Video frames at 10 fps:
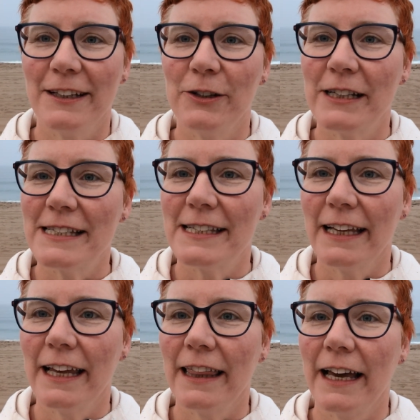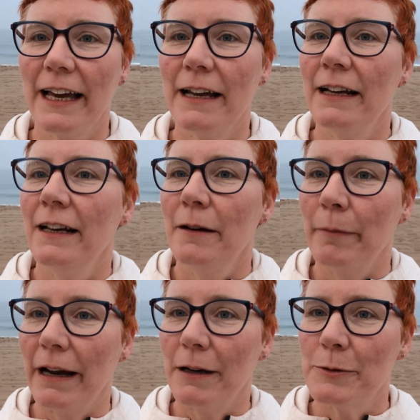and you could see that
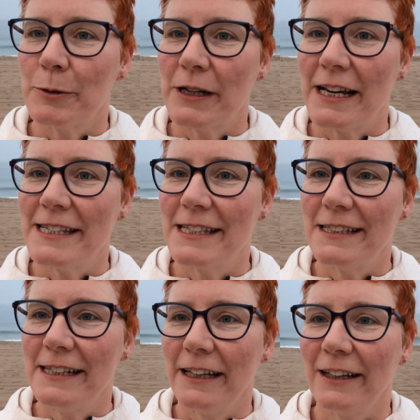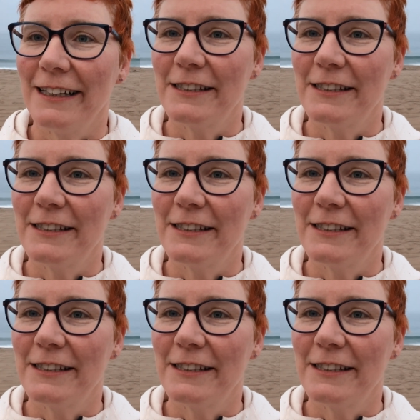my arms were still.